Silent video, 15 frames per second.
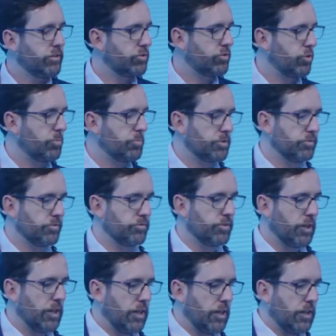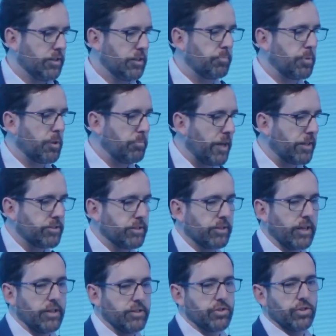terms of
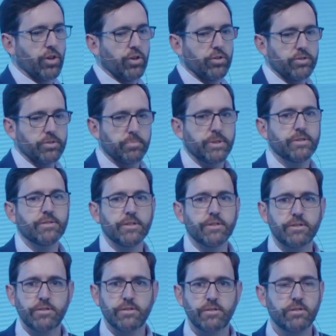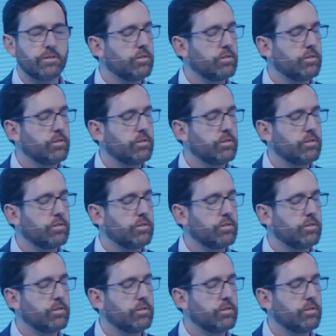diplomatic, NGOs, business,